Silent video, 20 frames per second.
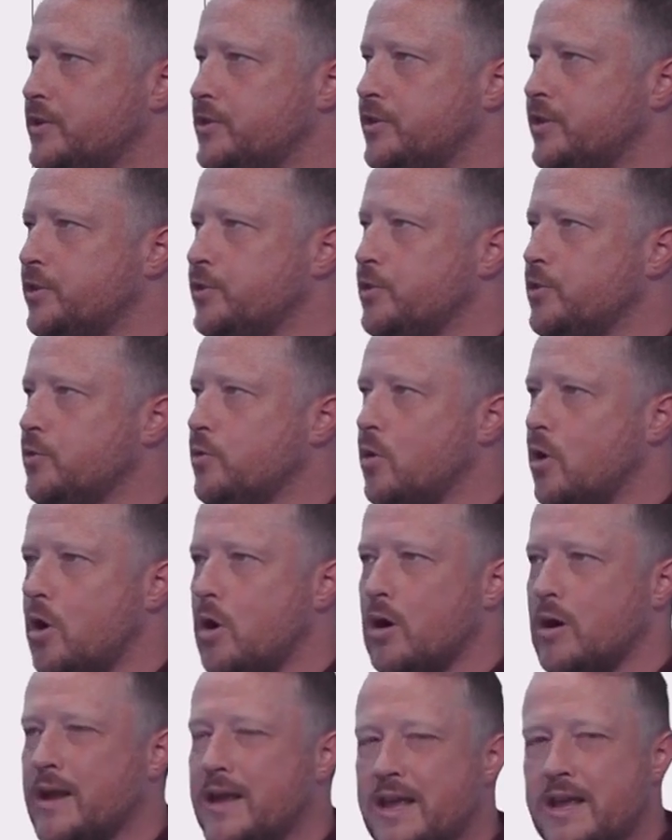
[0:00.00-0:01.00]
to
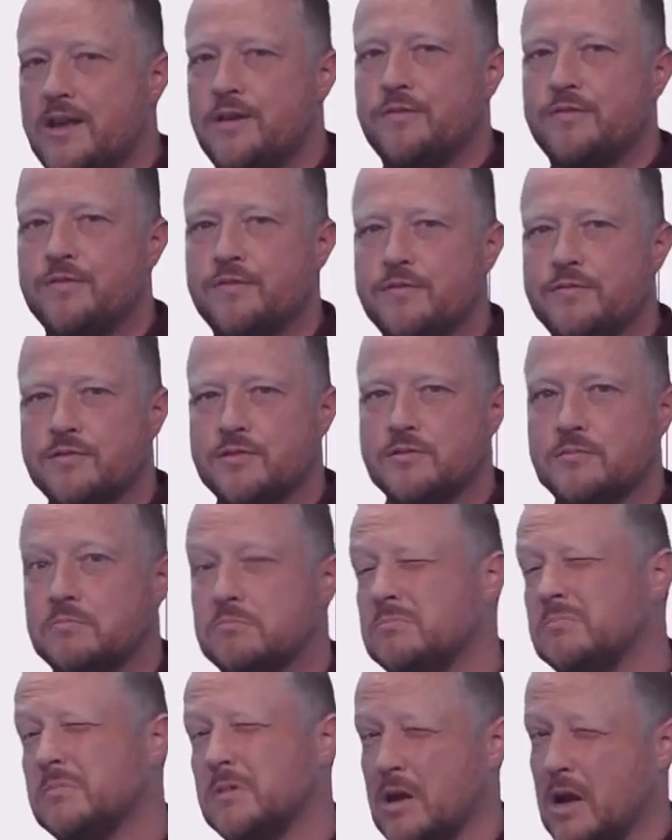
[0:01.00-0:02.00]
our ifs,
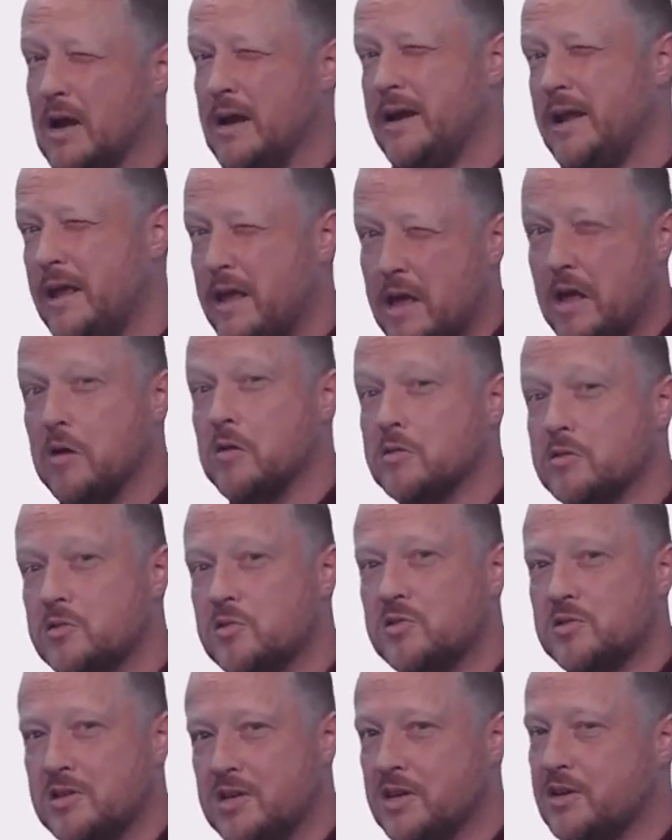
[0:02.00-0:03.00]
kind of
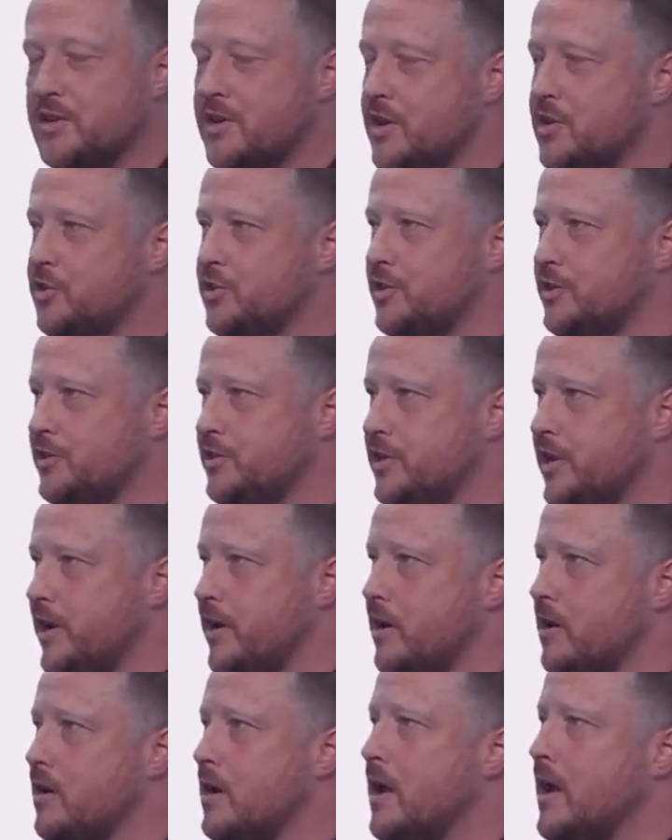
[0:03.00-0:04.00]
else conditions
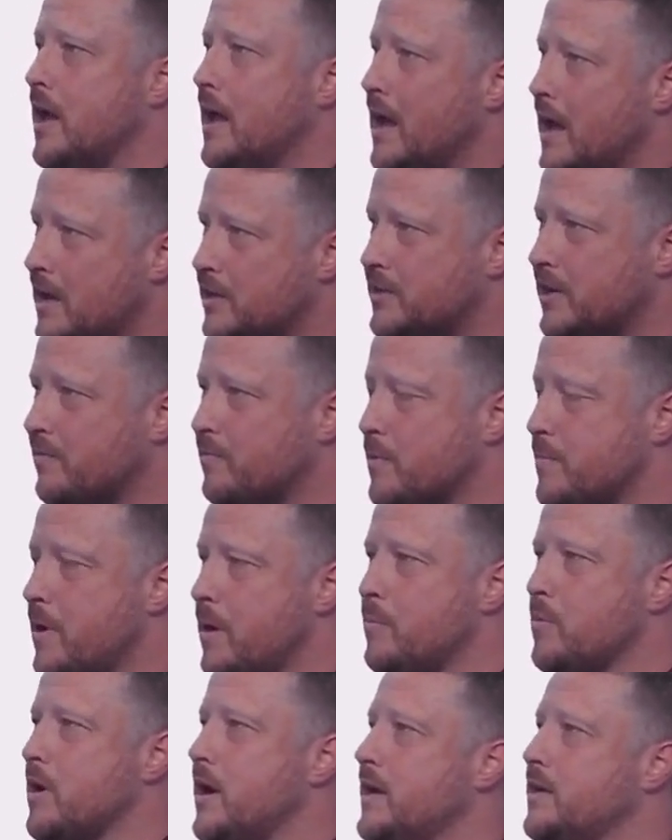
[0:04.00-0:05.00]
here is that
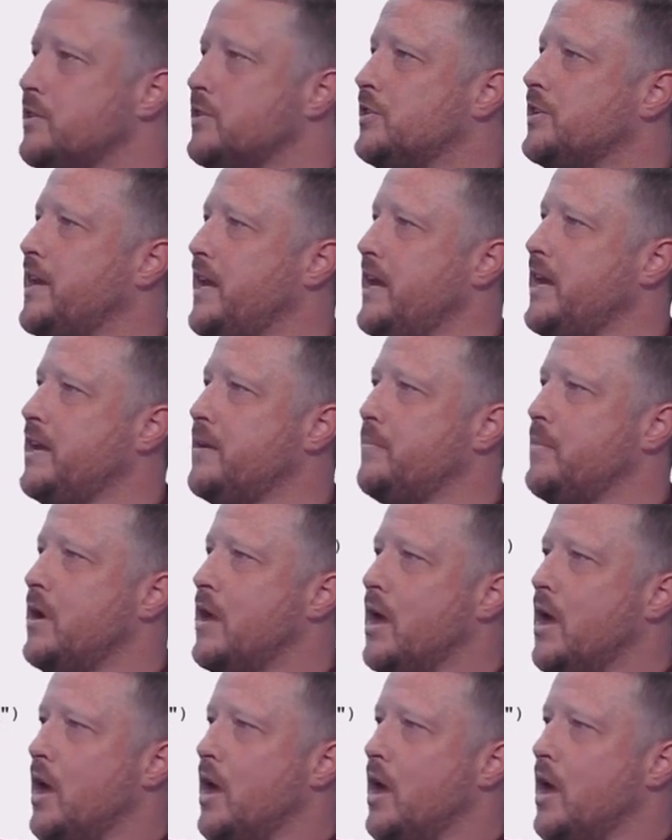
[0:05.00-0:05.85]
remember in scheme